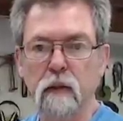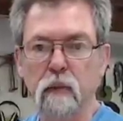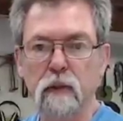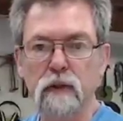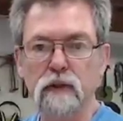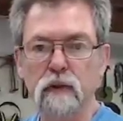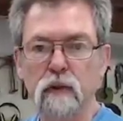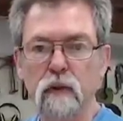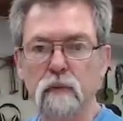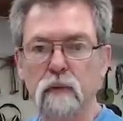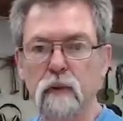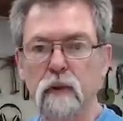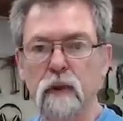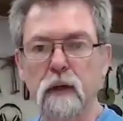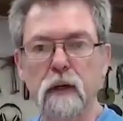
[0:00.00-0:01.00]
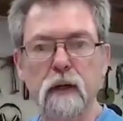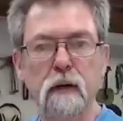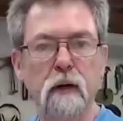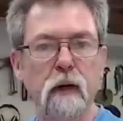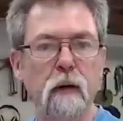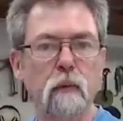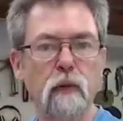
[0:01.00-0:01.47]
I
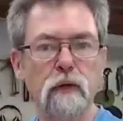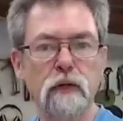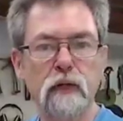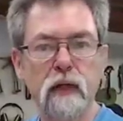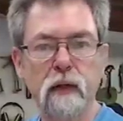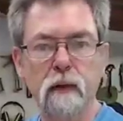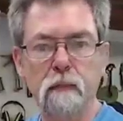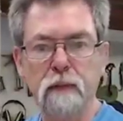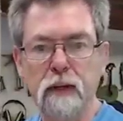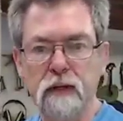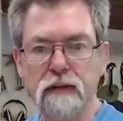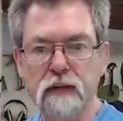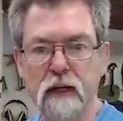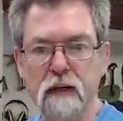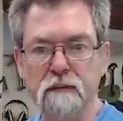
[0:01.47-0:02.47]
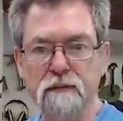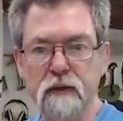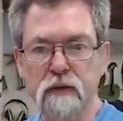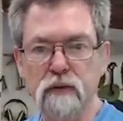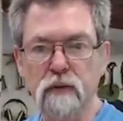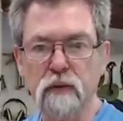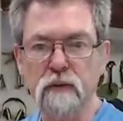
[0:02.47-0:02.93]
want to get a better sander.
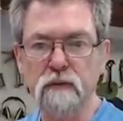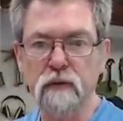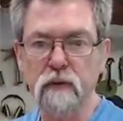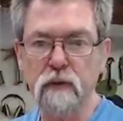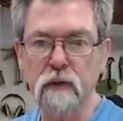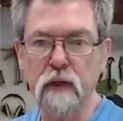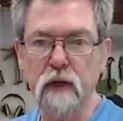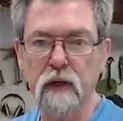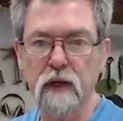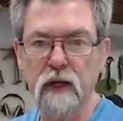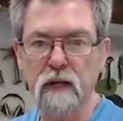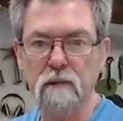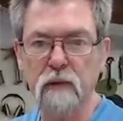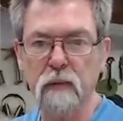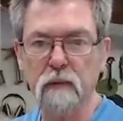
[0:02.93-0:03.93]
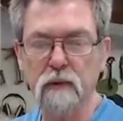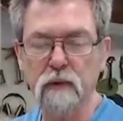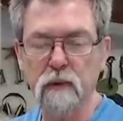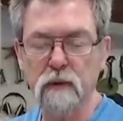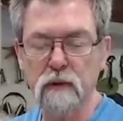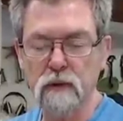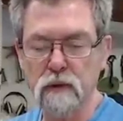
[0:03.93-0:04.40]
Festool, if you could only have one,
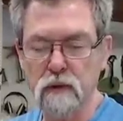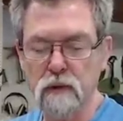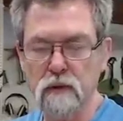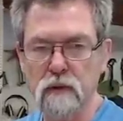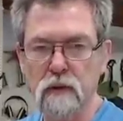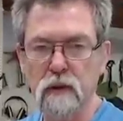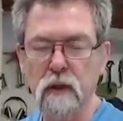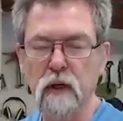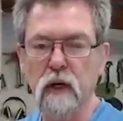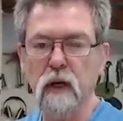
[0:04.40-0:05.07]
which would you choose?